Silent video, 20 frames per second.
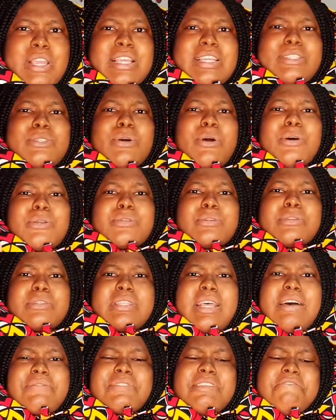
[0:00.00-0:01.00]
It also
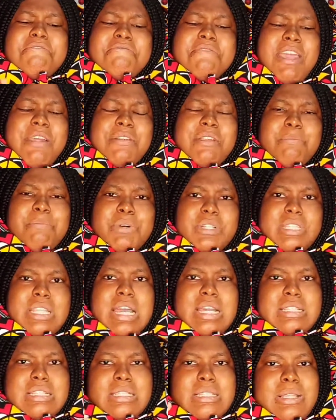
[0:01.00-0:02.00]
serves a very
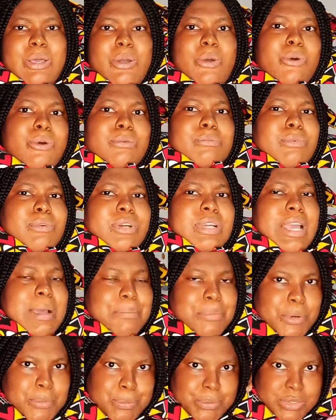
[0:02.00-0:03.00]
important
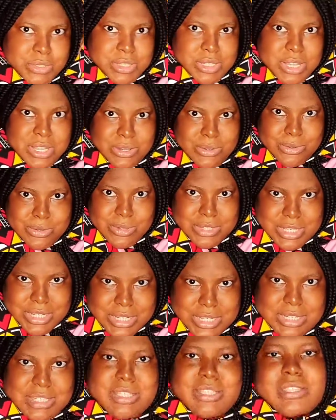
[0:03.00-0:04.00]
purpose. You see
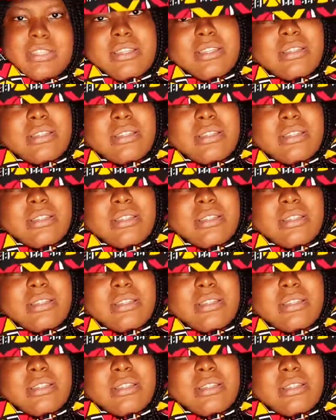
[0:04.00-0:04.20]
this?